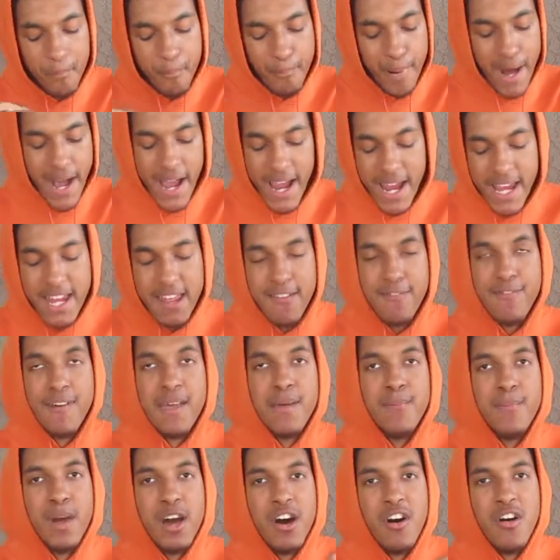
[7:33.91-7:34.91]
by any
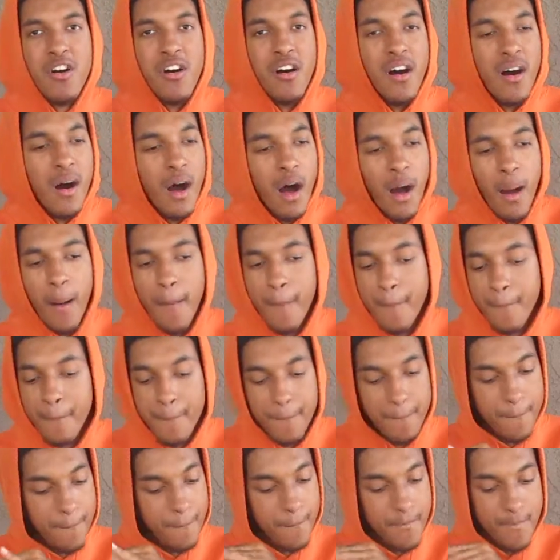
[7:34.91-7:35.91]
female
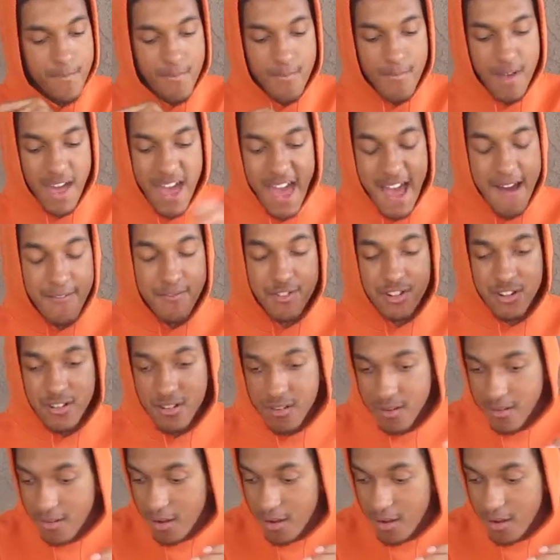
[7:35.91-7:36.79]
ever.